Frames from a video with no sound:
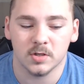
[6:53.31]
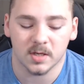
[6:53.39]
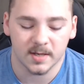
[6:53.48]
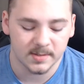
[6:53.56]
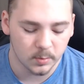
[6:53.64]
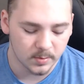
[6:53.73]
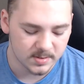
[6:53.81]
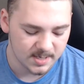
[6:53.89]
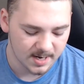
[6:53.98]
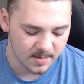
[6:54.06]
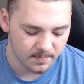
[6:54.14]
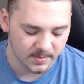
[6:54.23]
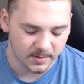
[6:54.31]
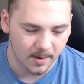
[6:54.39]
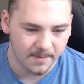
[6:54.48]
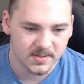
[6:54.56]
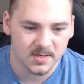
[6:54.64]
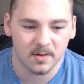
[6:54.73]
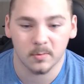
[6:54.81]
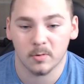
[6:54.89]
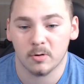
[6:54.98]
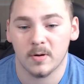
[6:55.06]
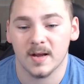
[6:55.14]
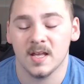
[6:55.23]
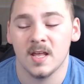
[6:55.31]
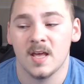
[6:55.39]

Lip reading: I'll get to in a second, but the graphics card real quick.